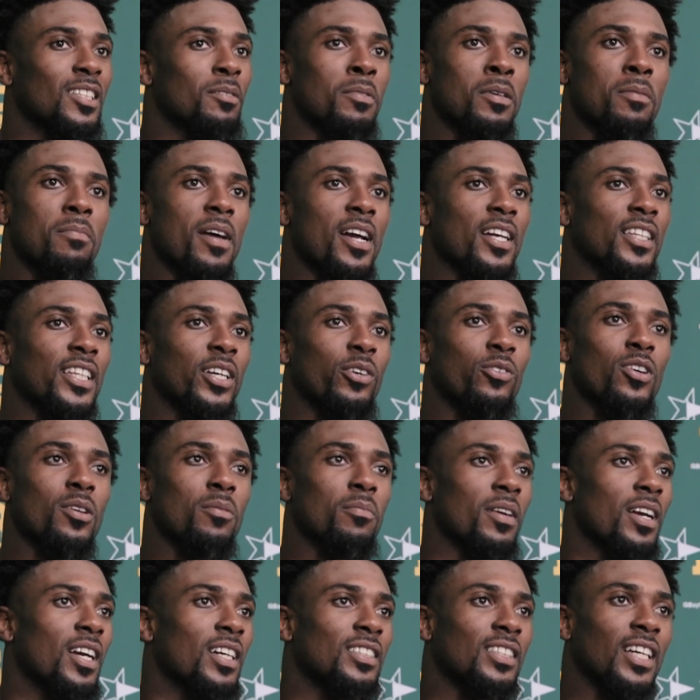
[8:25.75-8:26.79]
to be back there with
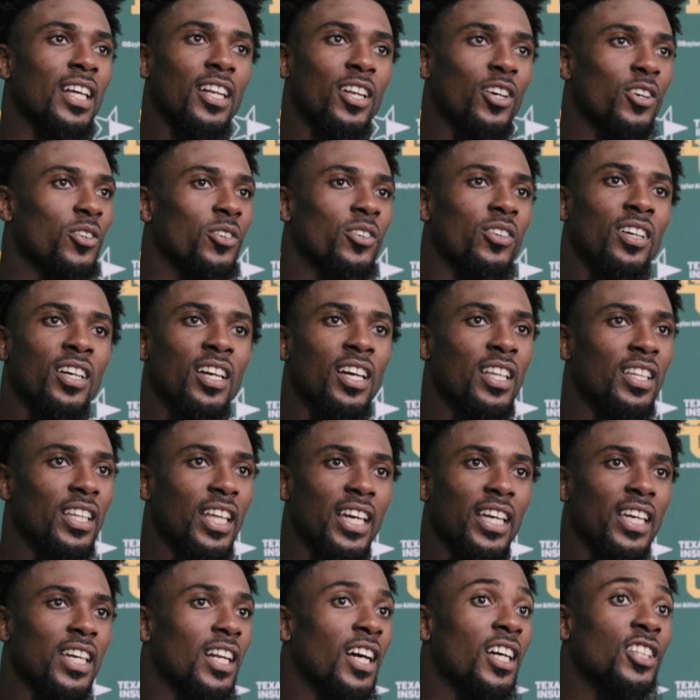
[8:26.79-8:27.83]
them because I know
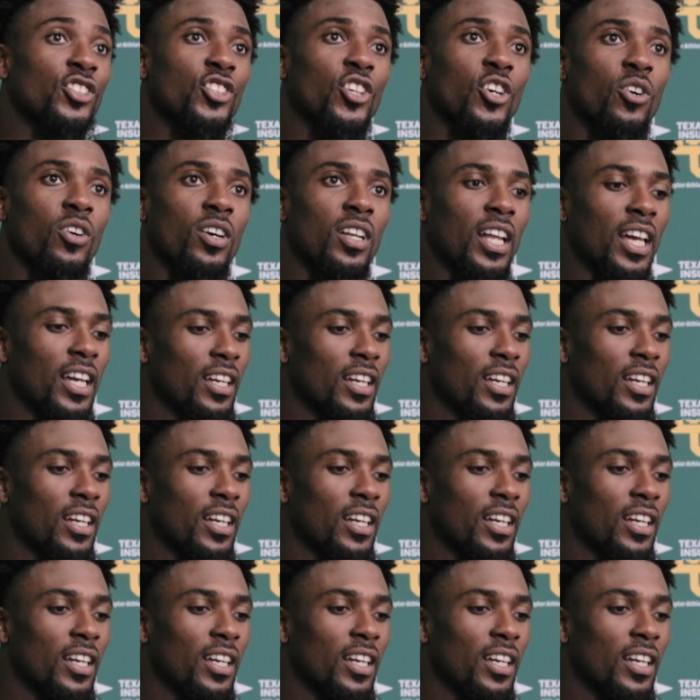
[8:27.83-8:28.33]
they get us going.